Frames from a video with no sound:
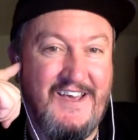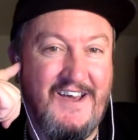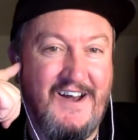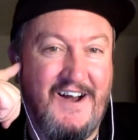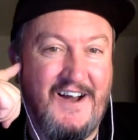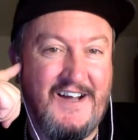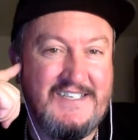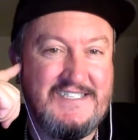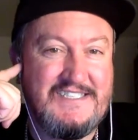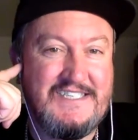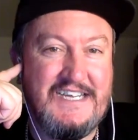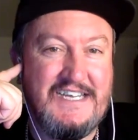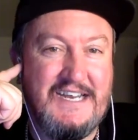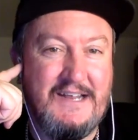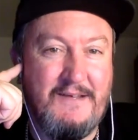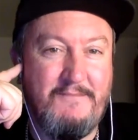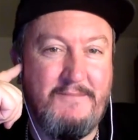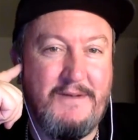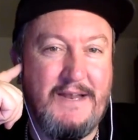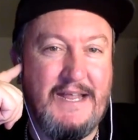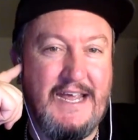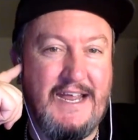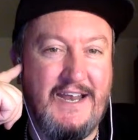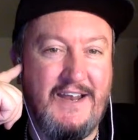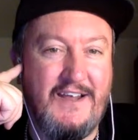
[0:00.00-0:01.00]
I seen him
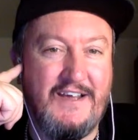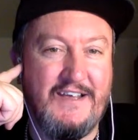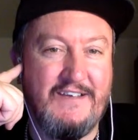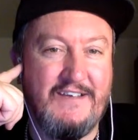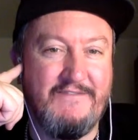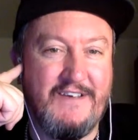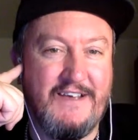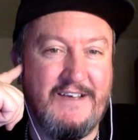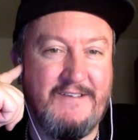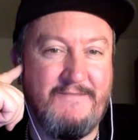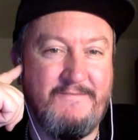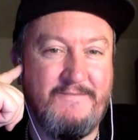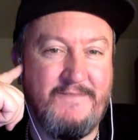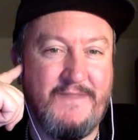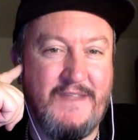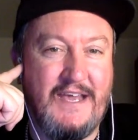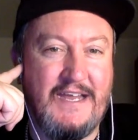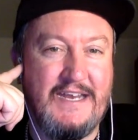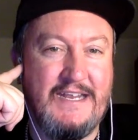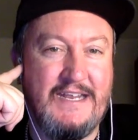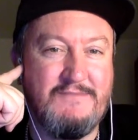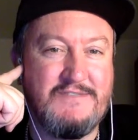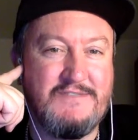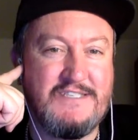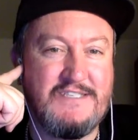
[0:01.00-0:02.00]
play live, yeah, and
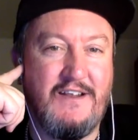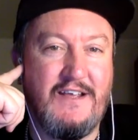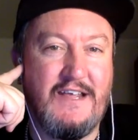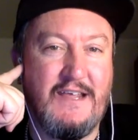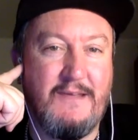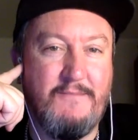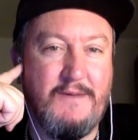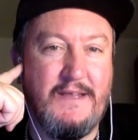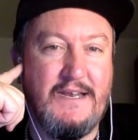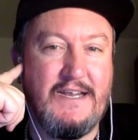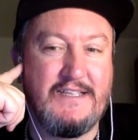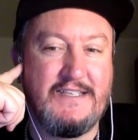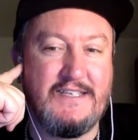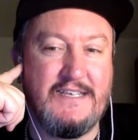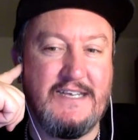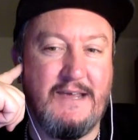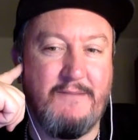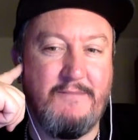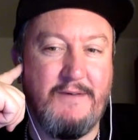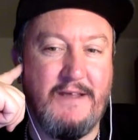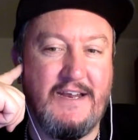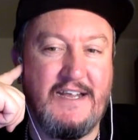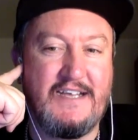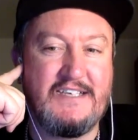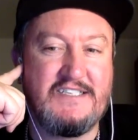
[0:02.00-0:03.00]
he was a liability, a
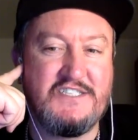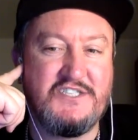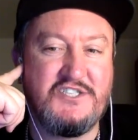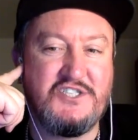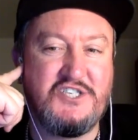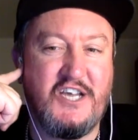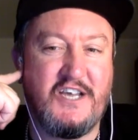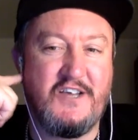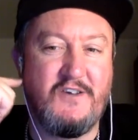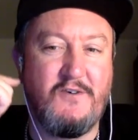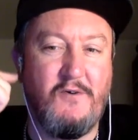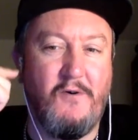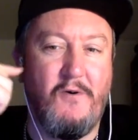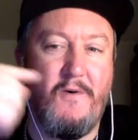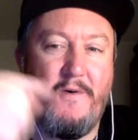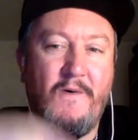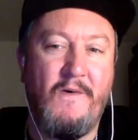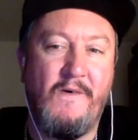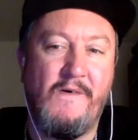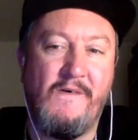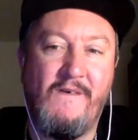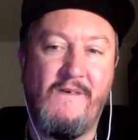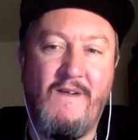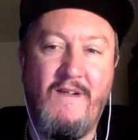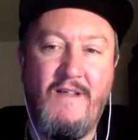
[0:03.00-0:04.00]
bit like Zinchenko.
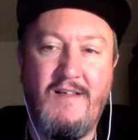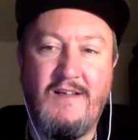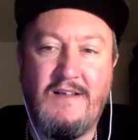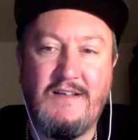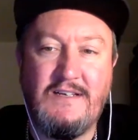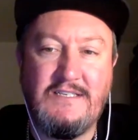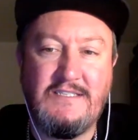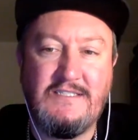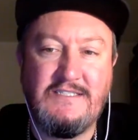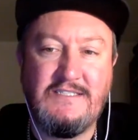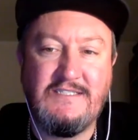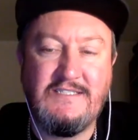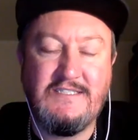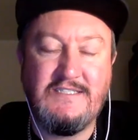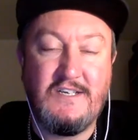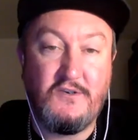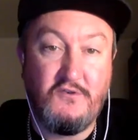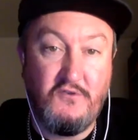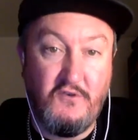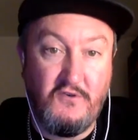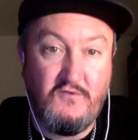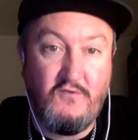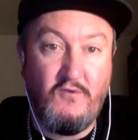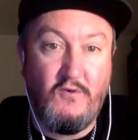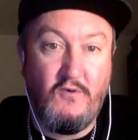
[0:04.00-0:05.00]

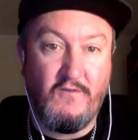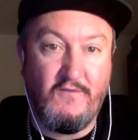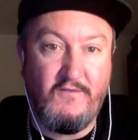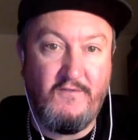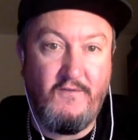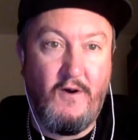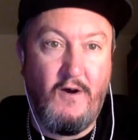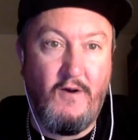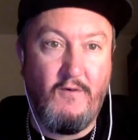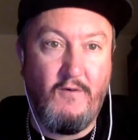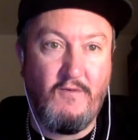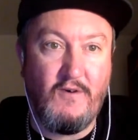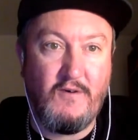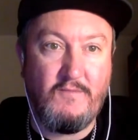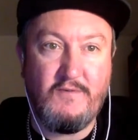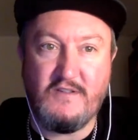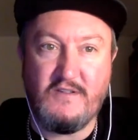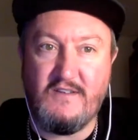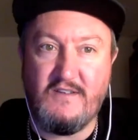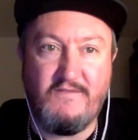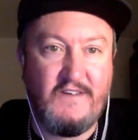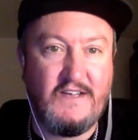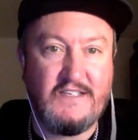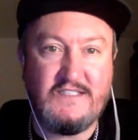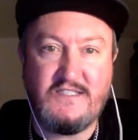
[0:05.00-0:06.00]
Good going forward, but
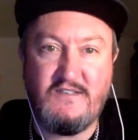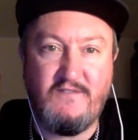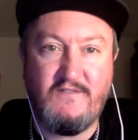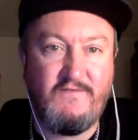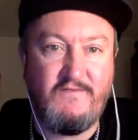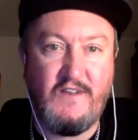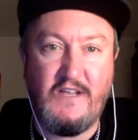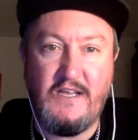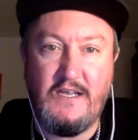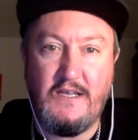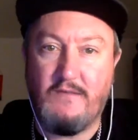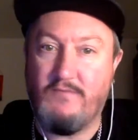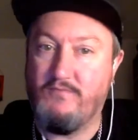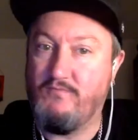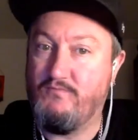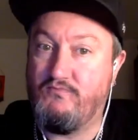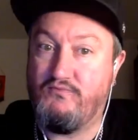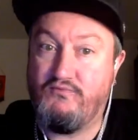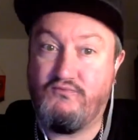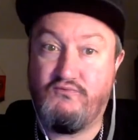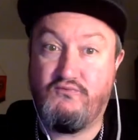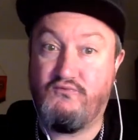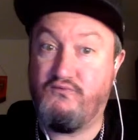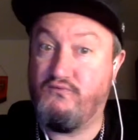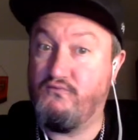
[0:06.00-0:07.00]
defensively,
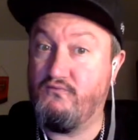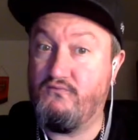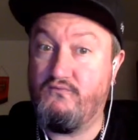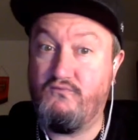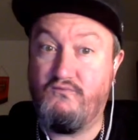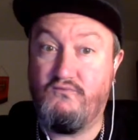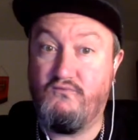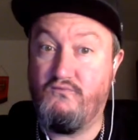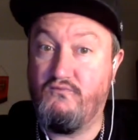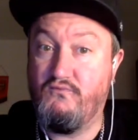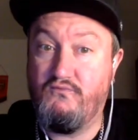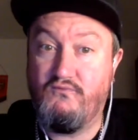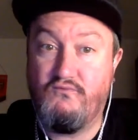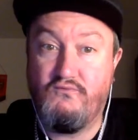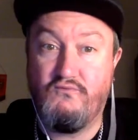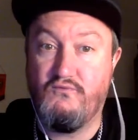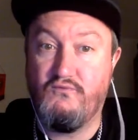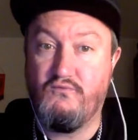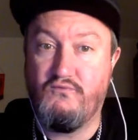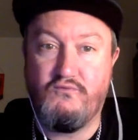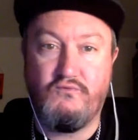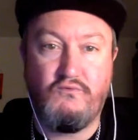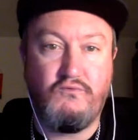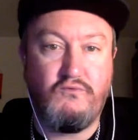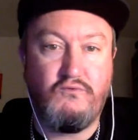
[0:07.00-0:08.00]

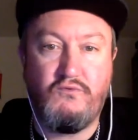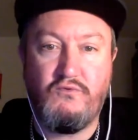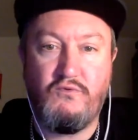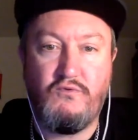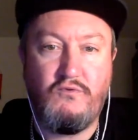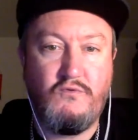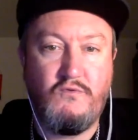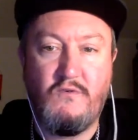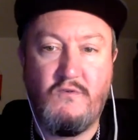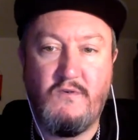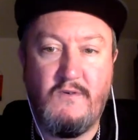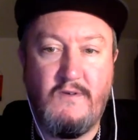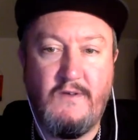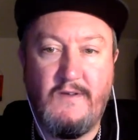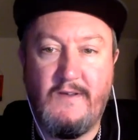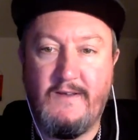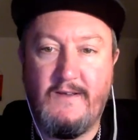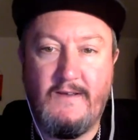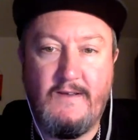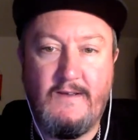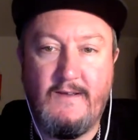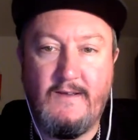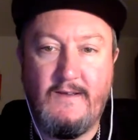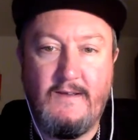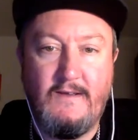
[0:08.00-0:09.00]
Bakary
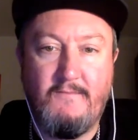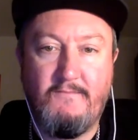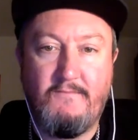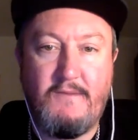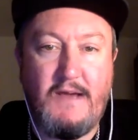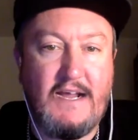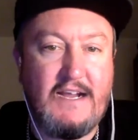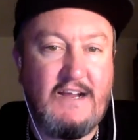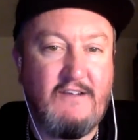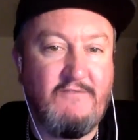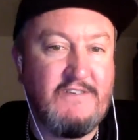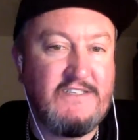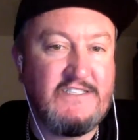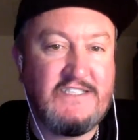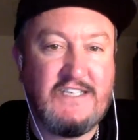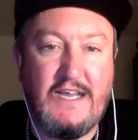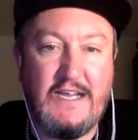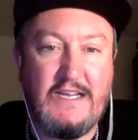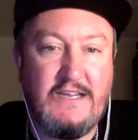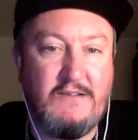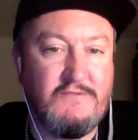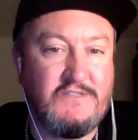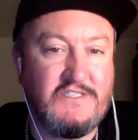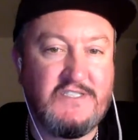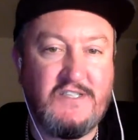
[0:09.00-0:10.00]

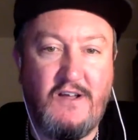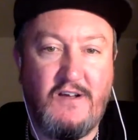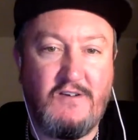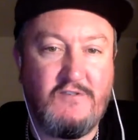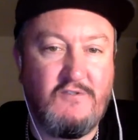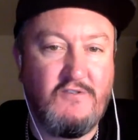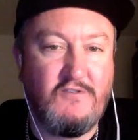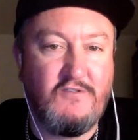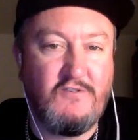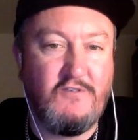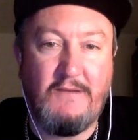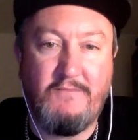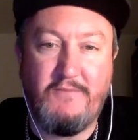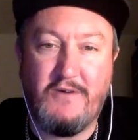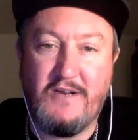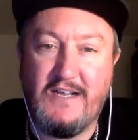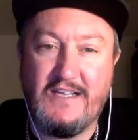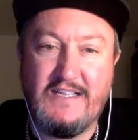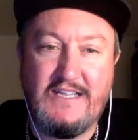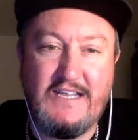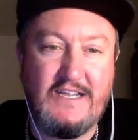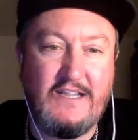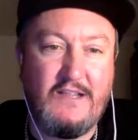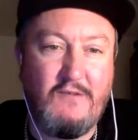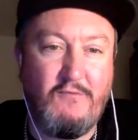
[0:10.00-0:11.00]
Sagna was not good, man. But I
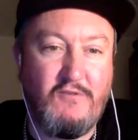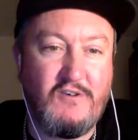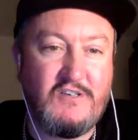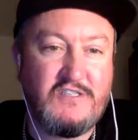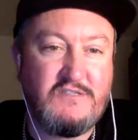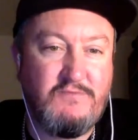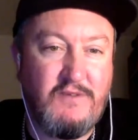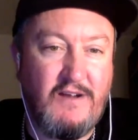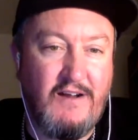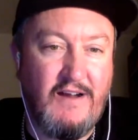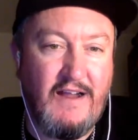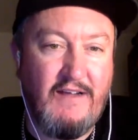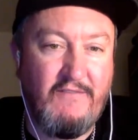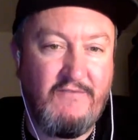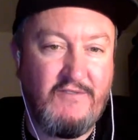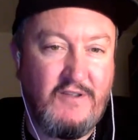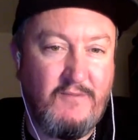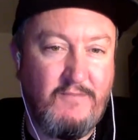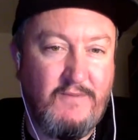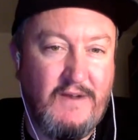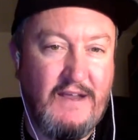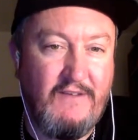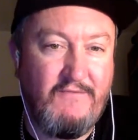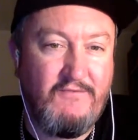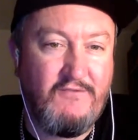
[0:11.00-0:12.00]
think the worst player ever to
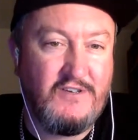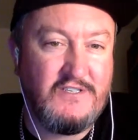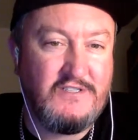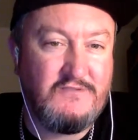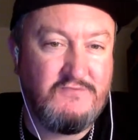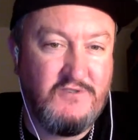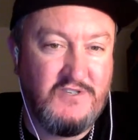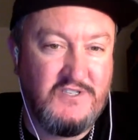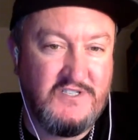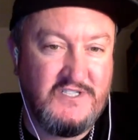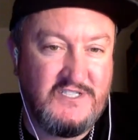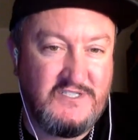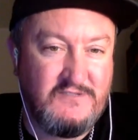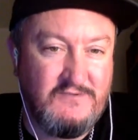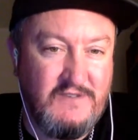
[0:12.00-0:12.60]
play for us was